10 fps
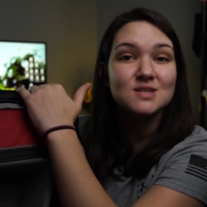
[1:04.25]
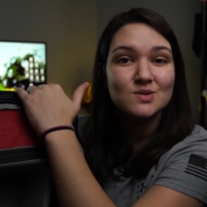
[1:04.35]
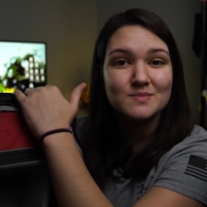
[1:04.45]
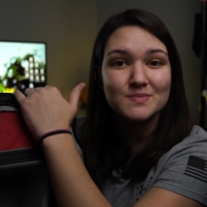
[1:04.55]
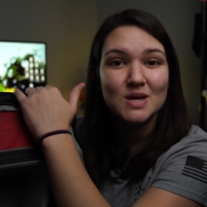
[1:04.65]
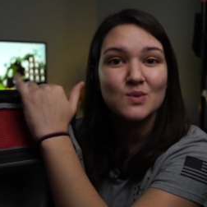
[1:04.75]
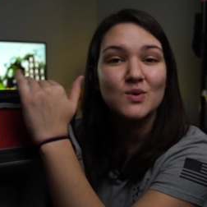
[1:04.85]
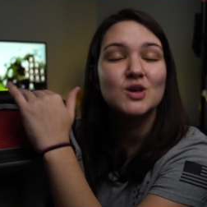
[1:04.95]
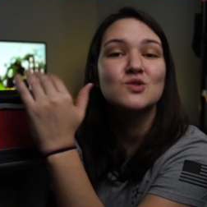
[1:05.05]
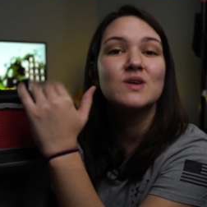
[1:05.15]
to be
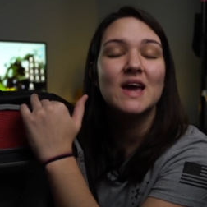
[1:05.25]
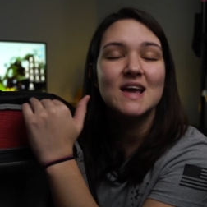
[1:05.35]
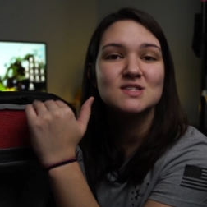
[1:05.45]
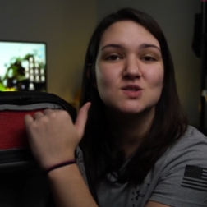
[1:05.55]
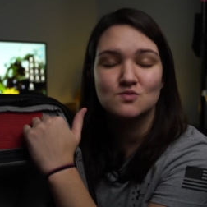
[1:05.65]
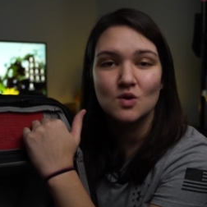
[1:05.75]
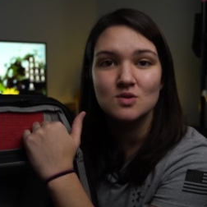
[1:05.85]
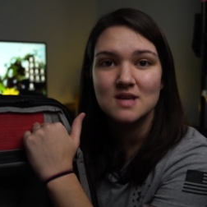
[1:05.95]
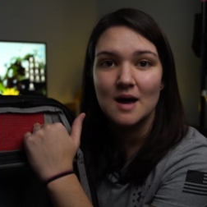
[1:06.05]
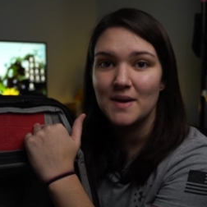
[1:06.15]
where you get into the roll
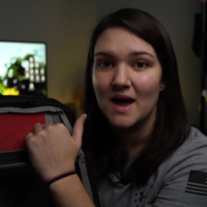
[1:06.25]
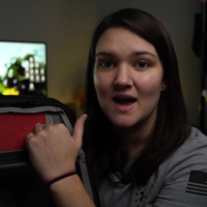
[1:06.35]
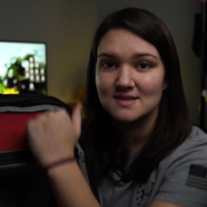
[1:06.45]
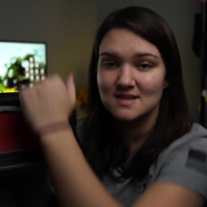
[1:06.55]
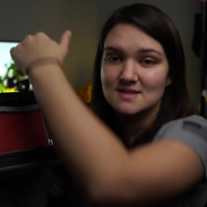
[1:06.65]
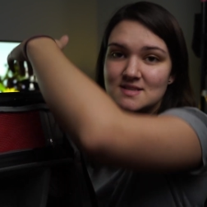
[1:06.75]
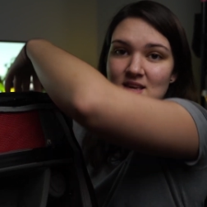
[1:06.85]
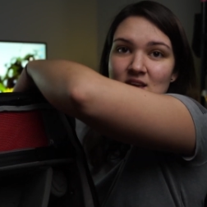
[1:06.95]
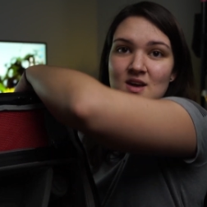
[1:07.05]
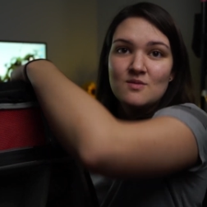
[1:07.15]
top access,
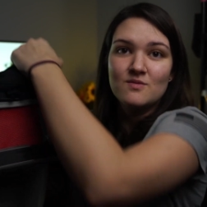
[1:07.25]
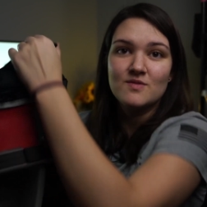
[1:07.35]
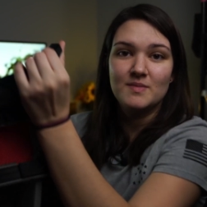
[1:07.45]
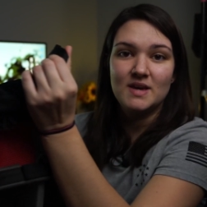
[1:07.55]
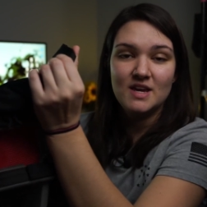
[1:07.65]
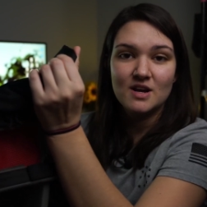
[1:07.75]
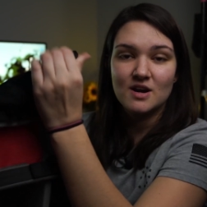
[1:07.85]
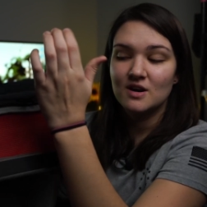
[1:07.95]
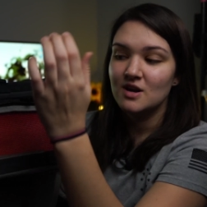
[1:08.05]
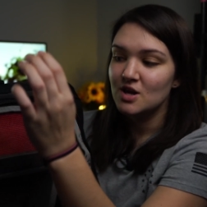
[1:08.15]
from
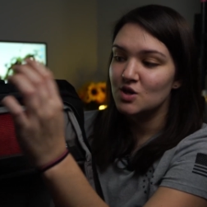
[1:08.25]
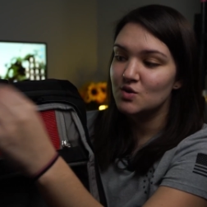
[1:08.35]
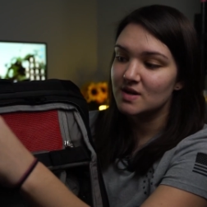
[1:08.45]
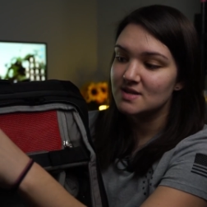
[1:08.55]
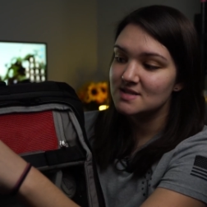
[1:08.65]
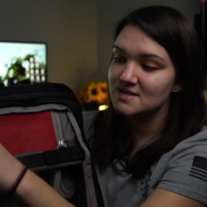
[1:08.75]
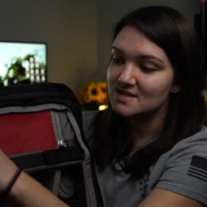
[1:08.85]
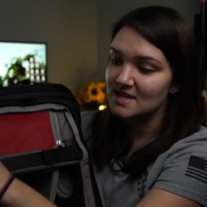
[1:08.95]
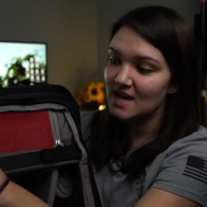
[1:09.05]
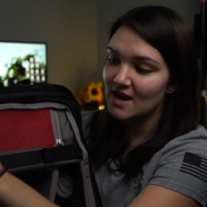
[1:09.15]
here you can
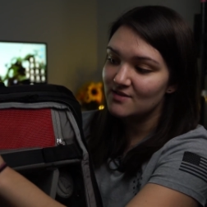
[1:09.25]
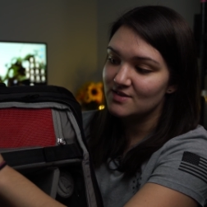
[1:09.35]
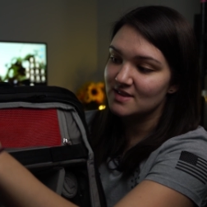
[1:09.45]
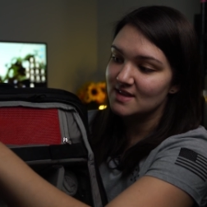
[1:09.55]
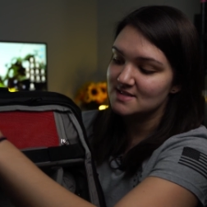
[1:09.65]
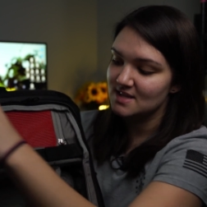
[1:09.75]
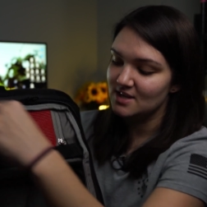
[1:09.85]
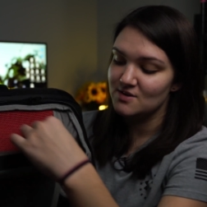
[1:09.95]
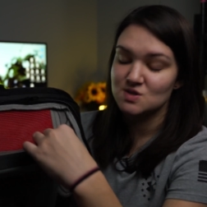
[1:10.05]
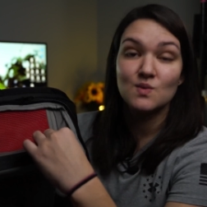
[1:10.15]
see everything that's in
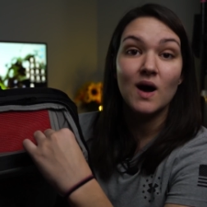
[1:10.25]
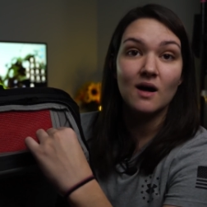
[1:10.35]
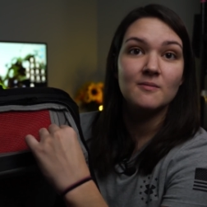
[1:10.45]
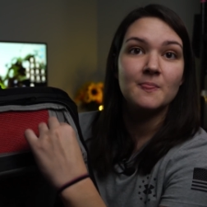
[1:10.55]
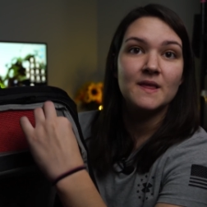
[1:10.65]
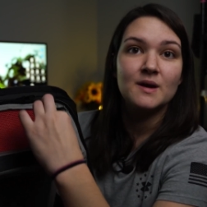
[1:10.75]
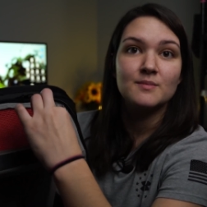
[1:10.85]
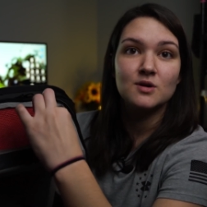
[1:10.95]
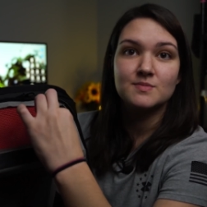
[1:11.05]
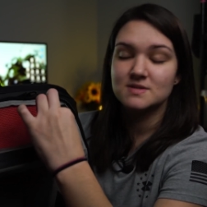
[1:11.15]
here as well.
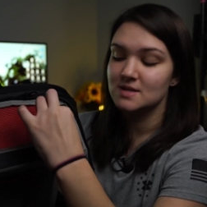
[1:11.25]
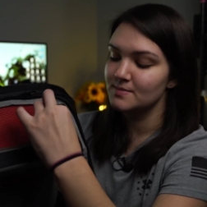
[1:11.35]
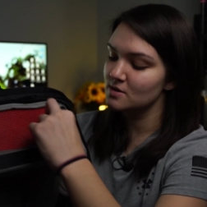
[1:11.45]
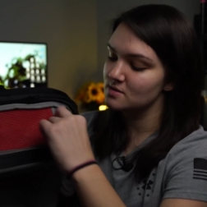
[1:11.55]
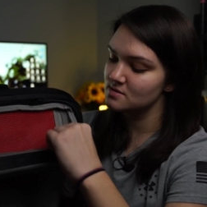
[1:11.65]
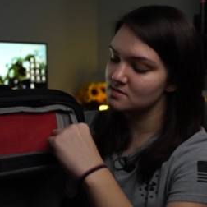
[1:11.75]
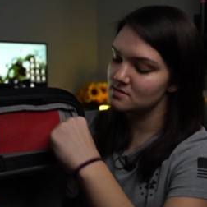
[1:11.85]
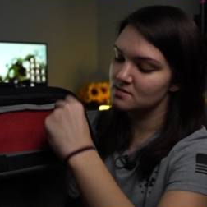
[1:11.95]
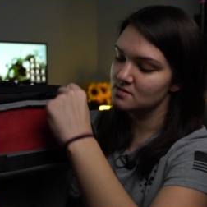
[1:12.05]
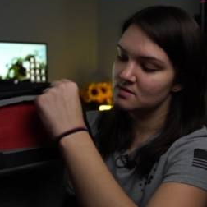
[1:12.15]
Pull up the zippers,
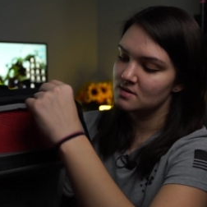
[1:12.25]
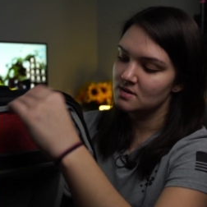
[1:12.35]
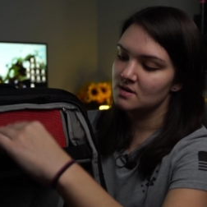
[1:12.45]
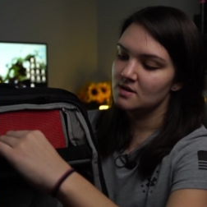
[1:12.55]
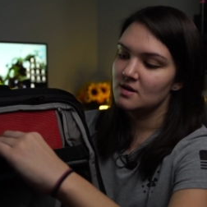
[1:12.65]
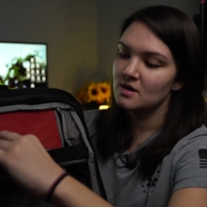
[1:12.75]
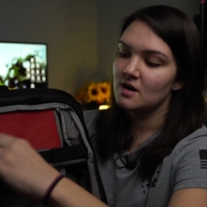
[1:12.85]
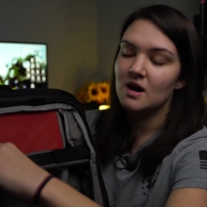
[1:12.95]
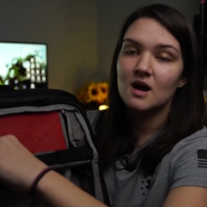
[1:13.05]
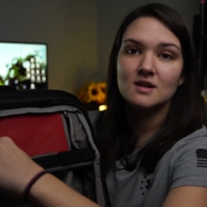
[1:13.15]

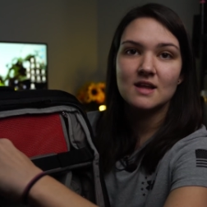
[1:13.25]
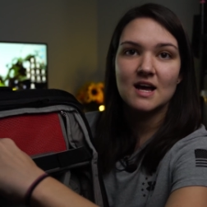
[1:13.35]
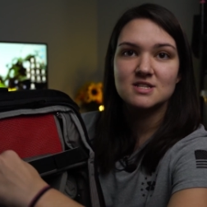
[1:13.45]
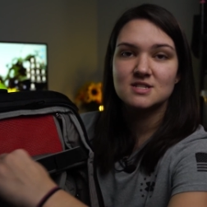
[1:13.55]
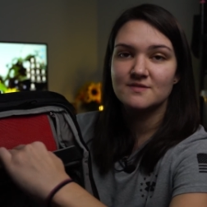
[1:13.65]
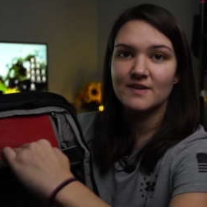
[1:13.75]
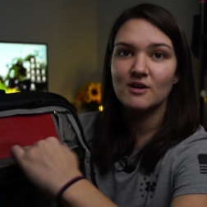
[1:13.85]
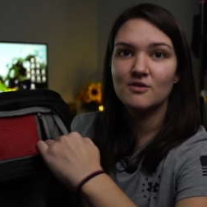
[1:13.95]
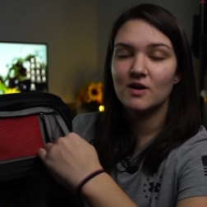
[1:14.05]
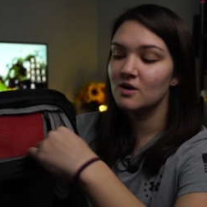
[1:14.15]
unlatch the
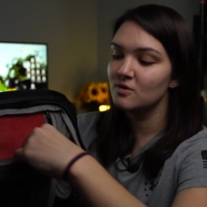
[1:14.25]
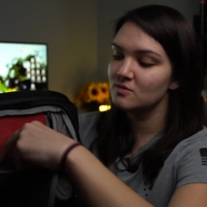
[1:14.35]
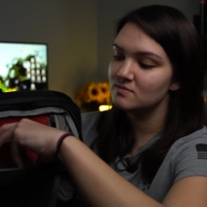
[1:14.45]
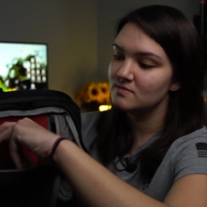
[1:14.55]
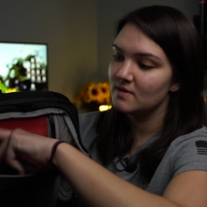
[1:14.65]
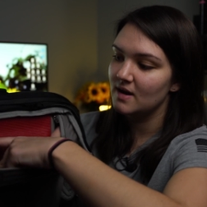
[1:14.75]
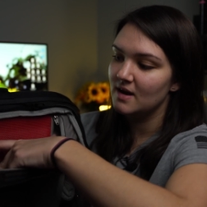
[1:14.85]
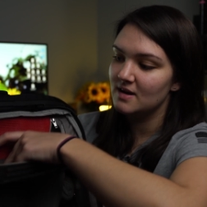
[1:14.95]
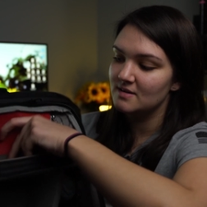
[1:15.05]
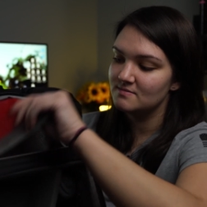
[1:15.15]
Velcro,
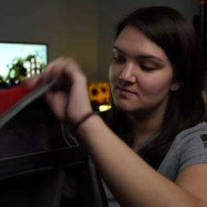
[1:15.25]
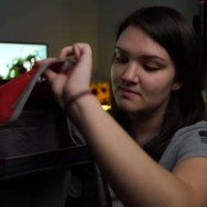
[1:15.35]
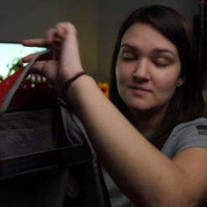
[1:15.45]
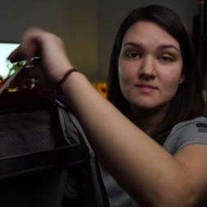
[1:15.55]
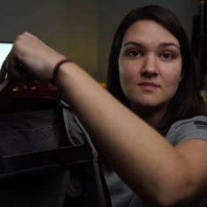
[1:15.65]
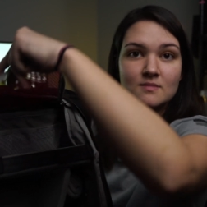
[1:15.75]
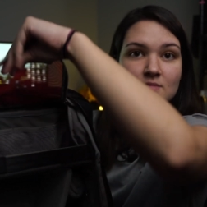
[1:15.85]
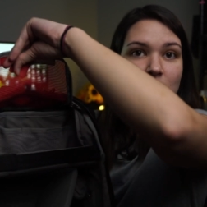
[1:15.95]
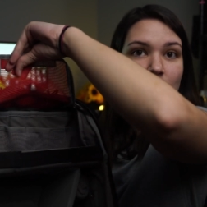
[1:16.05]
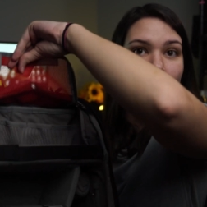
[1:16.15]
and
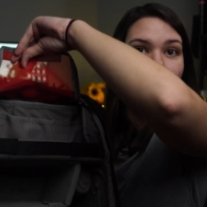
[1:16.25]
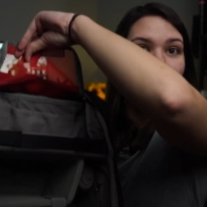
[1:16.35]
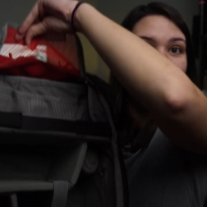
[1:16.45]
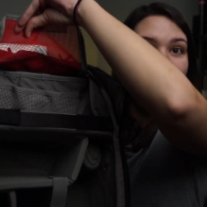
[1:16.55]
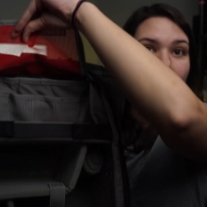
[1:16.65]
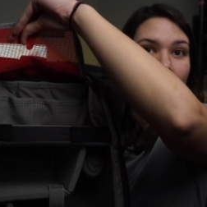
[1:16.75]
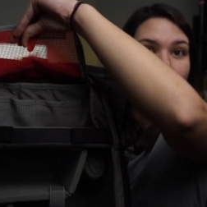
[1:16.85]
voila,